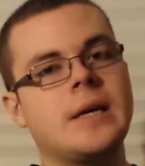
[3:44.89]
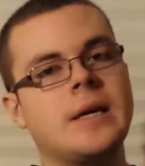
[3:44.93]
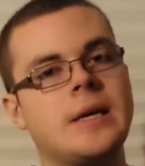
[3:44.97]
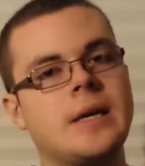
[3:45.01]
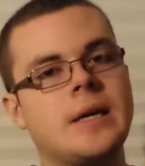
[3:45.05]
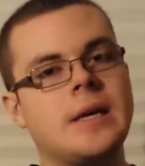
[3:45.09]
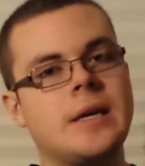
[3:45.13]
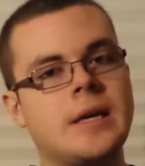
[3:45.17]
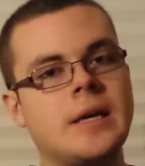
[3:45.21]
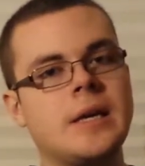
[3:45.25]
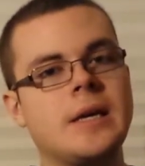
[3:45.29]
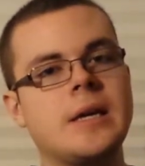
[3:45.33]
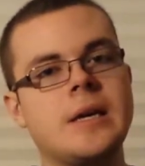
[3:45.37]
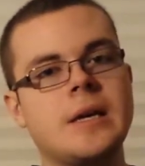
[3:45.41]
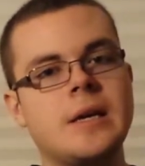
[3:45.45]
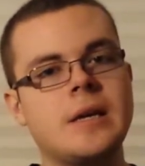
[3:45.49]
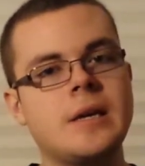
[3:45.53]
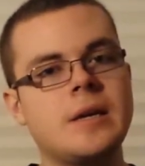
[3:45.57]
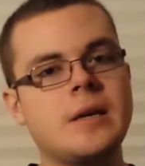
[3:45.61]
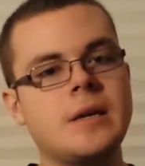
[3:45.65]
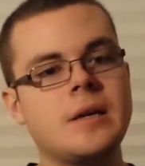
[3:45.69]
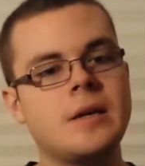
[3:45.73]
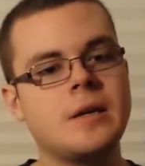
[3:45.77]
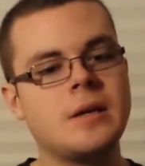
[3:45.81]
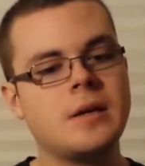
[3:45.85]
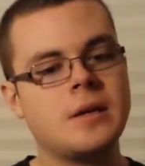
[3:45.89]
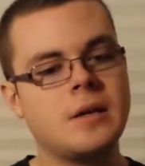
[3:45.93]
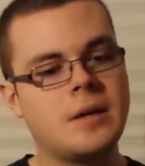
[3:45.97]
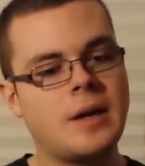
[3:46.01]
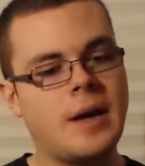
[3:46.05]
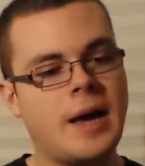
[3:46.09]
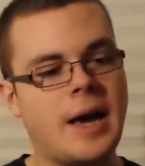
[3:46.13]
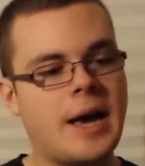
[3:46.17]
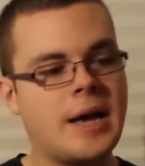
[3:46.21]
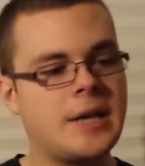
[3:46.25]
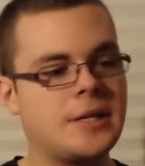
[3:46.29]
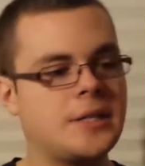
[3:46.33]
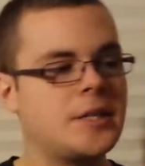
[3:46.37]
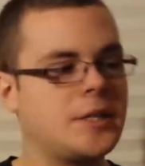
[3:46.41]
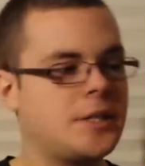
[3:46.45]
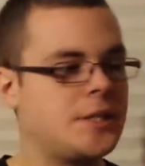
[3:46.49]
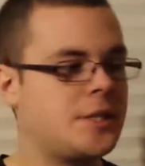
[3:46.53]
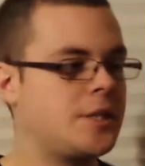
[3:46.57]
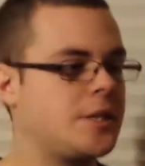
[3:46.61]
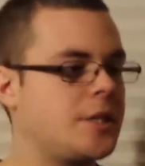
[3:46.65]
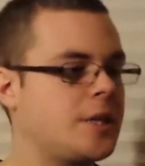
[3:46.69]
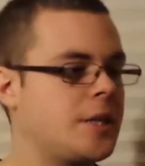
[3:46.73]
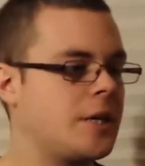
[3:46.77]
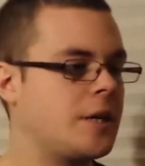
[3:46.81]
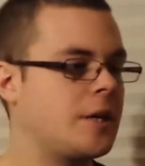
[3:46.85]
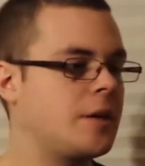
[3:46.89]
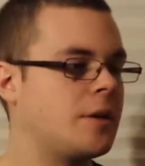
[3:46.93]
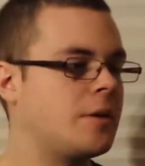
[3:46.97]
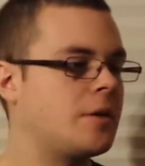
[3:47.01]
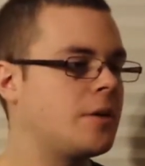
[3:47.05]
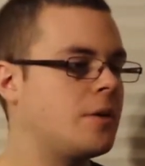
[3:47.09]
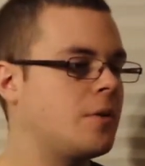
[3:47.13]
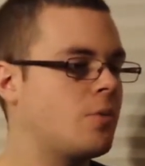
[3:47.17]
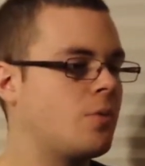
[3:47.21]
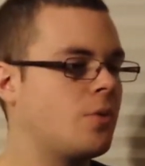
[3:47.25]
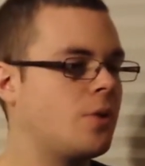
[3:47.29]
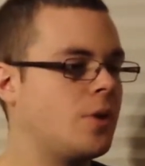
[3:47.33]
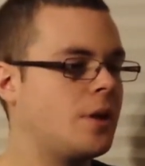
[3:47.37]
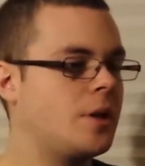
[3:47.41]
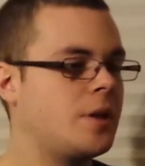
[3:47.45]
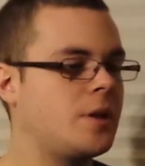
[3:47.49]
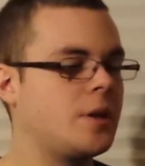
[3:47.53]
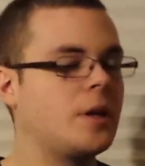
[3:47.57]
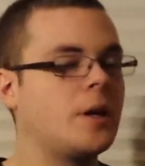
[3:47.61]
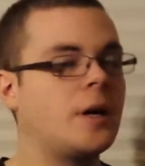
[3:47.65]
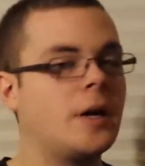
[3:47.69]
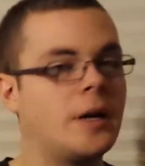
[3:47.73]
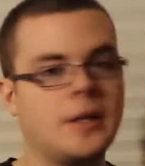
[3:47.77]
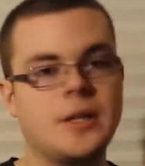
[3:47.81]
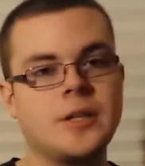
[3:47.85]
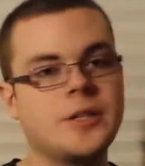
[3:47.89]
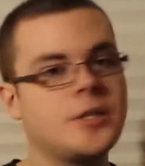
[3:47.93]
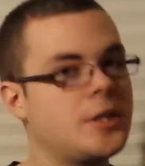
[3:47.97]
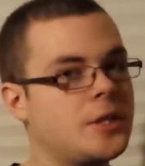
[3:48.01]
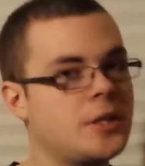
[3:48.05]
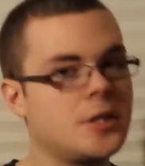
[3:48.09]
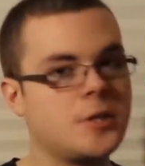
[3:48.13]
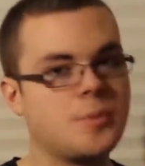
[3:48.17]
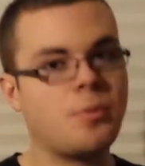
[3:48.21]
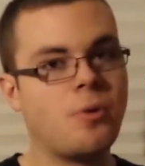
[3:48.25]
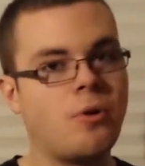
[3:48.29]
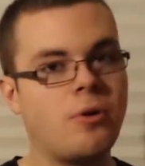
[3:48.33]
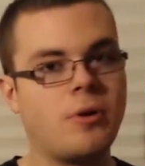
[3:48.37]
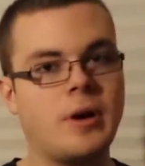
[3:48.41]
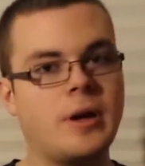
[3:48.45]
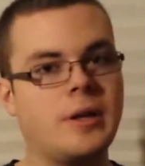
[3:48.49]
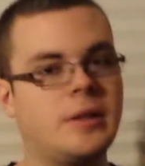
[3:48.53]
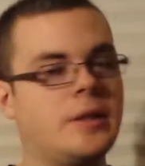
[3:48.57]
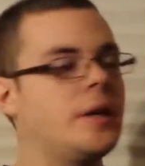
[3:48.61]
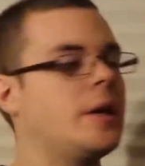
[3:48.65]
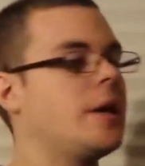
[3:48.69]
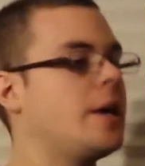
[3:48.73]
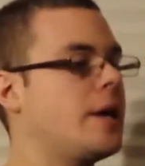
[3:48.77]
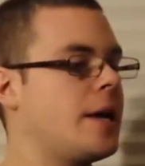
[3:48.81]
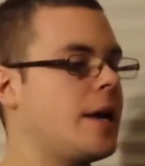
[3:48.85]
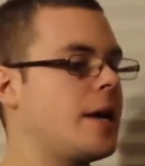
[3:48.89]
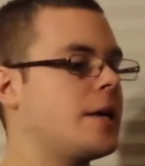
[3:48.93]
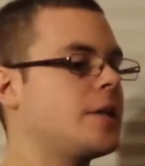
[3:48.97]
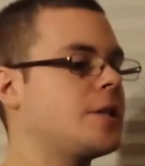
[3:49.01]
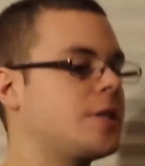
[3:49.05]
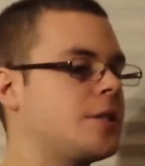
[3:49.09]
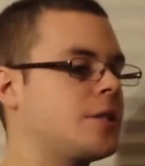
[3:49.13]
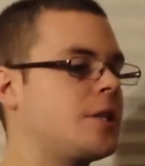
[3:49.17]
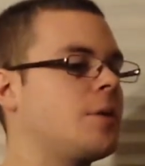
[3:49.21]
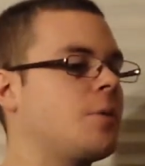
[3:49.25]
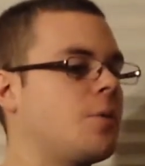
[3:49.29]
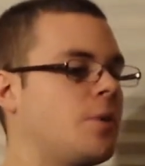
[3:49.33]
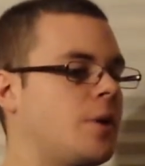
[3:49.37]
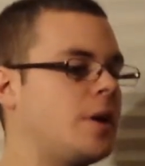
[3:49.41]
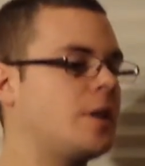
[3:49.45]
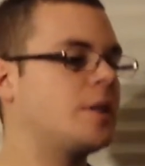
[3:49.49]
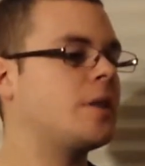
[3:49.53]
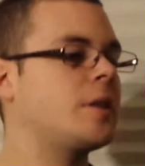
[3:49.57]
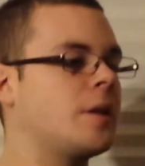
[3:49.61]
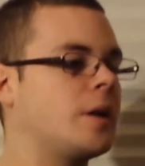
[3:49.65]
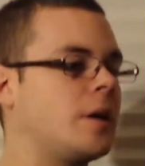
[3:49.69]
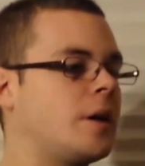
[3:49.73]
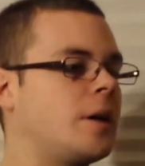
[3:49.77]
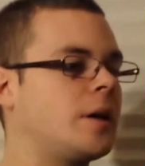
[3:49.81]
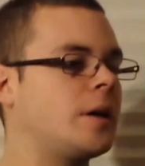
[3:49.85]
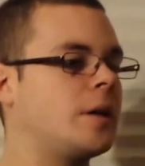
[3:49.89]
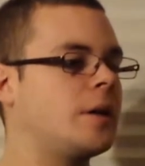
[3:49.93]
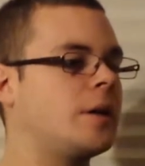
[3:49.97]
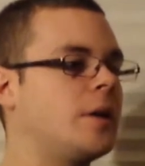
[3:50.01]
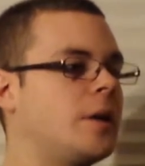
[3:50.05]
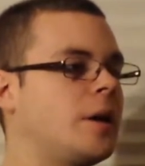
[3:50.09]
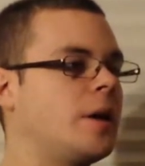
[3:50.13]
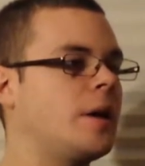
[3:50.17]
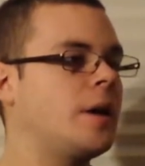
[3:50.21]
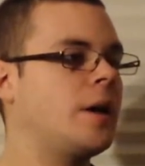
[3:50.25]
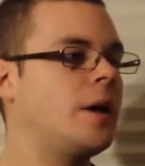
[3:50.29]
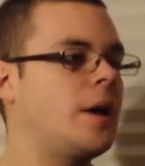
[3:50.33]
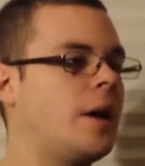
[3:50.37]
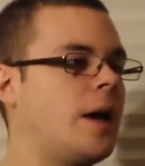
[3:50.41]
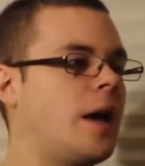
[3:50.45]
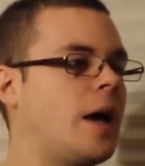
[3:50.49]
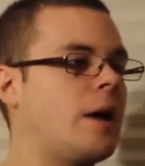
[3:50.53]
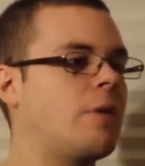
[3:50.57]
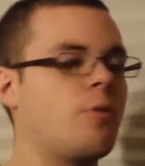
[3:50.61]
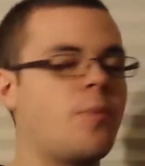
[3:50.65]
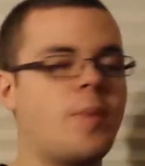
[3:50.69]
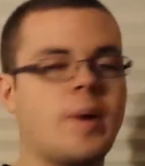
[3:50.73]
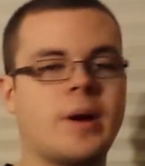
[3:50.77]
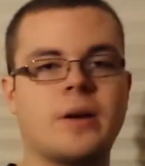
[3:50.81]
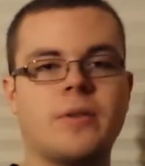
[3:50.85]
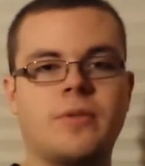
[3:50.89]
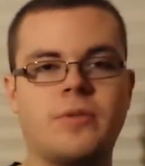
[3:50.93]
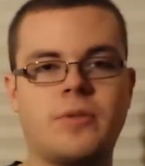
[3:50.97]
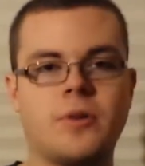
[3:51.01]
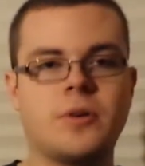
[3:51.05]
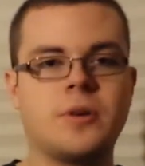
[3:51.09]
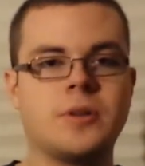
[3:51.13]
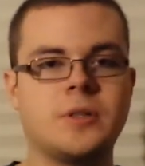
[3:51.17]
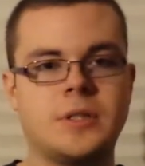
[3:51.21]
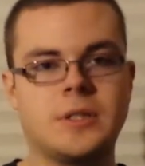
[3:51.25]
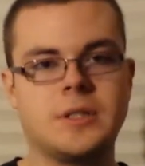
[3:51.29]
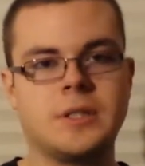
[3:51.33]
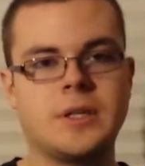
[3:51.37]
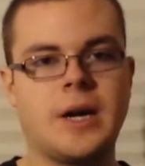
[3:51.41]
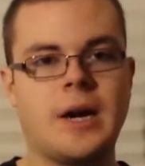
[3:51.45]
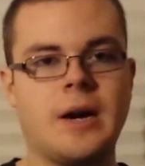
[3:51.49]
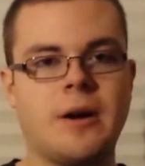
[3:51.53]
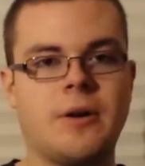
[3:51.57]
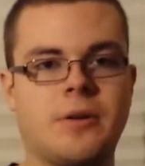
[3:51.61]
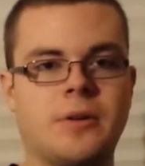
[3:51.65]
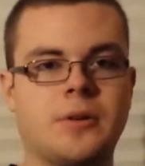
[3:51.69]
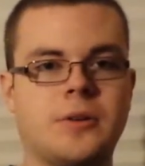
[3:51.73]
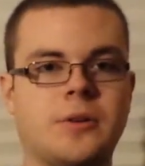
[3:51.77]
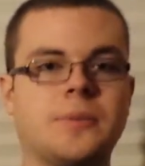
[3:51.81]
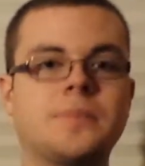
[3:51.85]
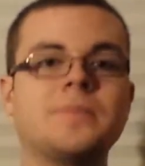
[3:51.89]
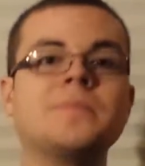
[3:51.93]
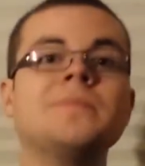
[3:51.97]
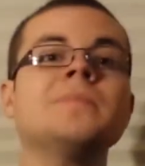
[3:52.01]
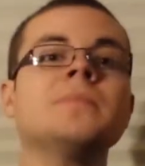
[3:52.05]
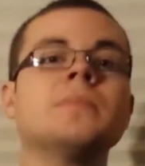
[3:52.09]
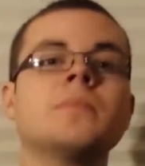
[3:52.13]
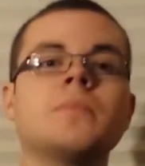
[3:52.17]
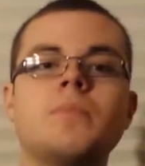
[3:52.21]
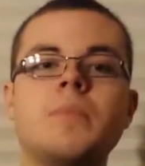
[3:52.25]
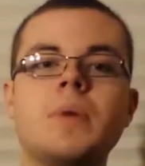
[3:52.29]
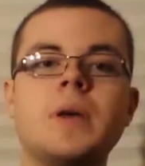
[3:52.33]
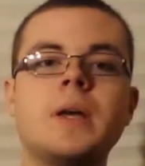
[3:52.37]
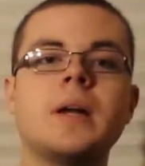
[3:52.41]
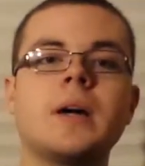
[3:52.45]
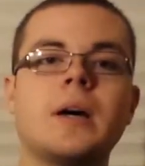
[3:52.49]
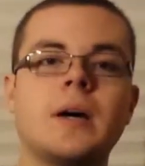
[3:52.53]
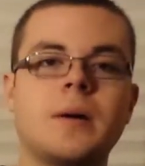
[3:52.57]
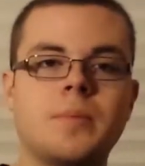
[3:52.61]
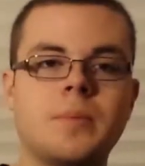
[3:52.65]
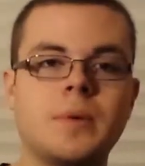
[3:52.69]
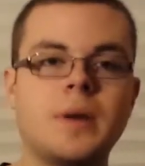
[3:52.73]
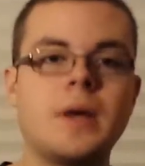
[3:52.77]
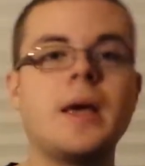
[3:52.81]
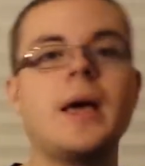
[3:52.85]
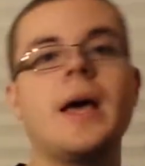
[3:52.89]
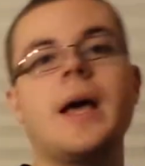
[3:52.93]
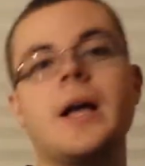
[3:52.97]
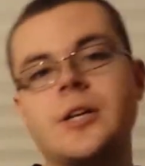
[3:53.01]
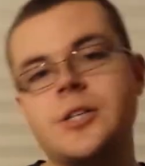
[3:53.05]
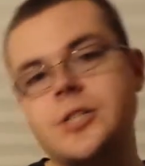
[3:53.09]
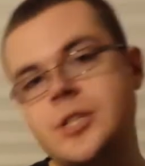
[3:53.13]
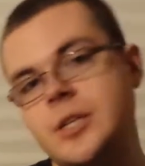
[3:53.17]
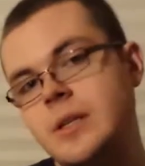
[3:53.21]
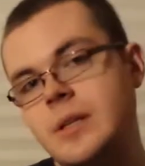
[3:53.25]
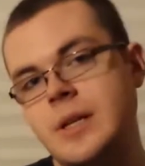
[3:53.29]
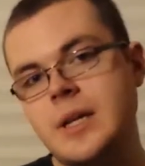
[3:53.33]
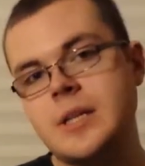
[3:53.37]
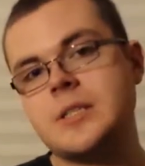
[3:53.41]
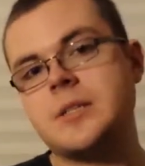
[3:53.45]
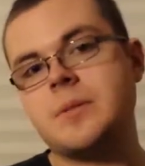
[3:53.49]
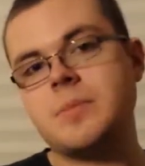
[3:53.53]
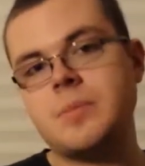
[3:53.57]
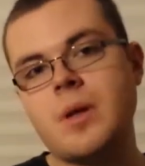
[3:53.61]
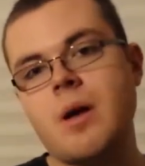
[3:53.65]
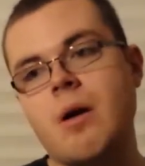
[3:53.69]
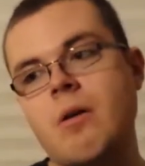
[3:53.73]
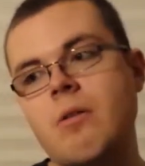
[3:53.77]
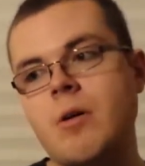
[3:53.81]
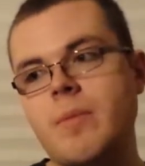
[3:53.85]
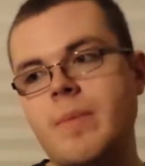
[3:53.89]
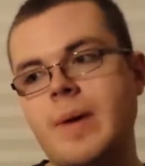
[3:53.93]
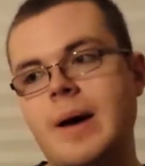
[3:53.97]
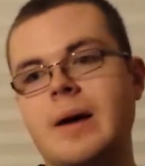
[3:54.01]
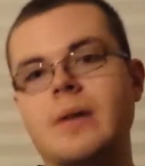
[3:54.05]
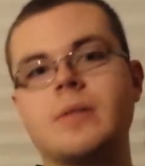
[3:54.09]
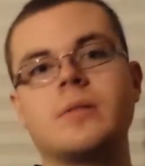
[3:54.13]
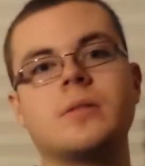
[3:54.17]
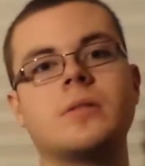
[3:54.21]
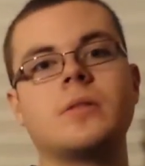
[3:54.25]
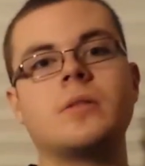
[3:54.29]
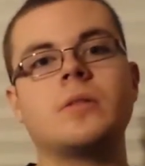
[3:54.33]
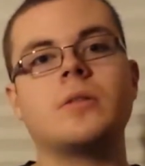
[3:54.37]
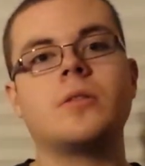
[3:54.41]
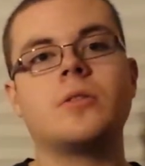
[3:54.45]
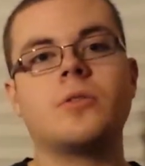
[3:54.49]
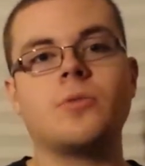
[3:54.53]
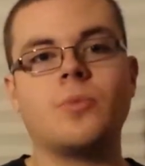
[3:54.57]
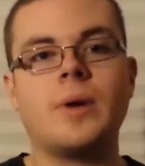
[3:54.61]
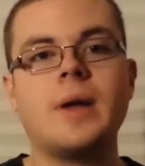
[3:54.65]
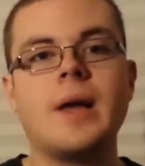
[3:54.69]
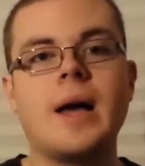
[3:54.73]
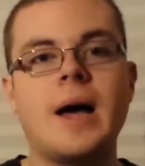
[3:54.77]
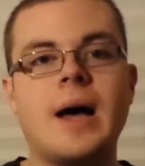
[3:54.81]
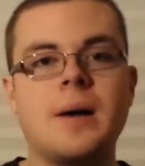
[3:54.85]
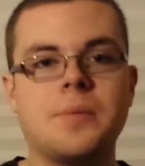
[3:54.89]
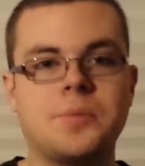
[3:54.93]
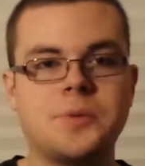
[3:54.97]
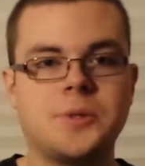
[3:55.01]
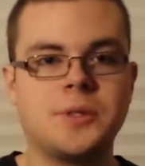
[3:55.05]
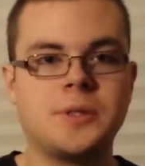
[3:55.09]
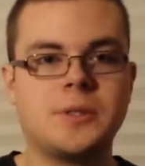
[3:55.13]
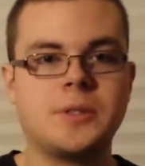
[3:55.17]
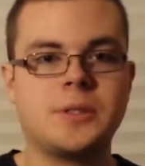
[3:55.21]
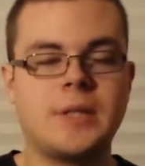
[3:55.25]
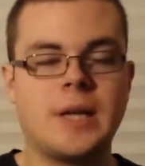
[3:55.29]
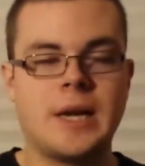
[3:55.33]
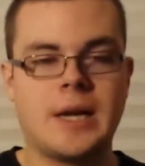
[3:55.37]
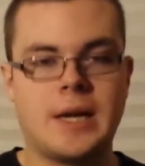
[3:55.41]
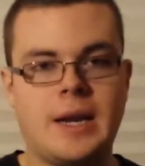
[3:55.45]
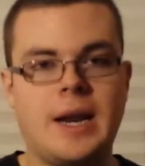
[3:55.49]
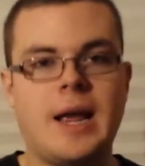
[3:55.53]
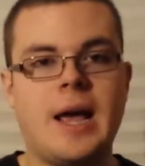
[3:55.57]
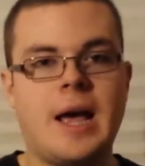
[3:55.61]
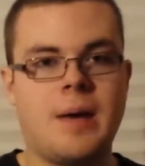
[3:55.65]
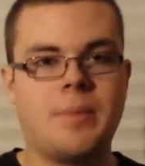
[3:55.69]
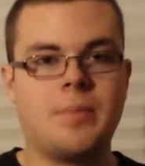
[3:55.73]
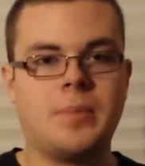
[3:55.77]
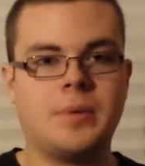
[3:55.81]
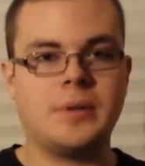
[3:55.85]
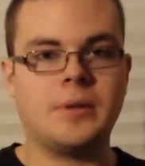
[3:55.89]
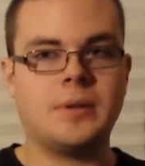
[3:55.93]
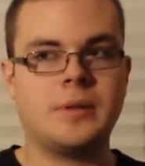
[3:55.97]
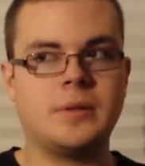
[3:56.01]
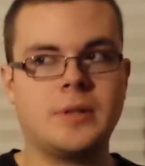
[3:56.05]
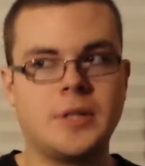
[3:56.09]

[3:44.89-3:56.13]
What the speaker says: he has this scene where Ethan Hunt, this isn't spoiling anything, he has this scene where Ethan Hunt and Rebecca Ferguson's character meet up, and she lets him know about 3 options that can happen.